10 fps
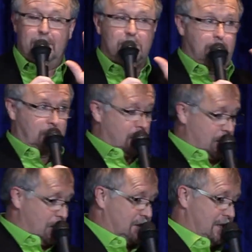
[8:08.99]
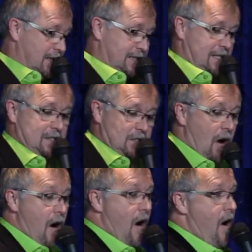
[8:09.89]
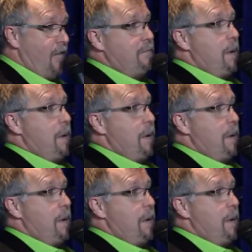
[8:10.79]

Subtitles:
So I'm going to go see this Dove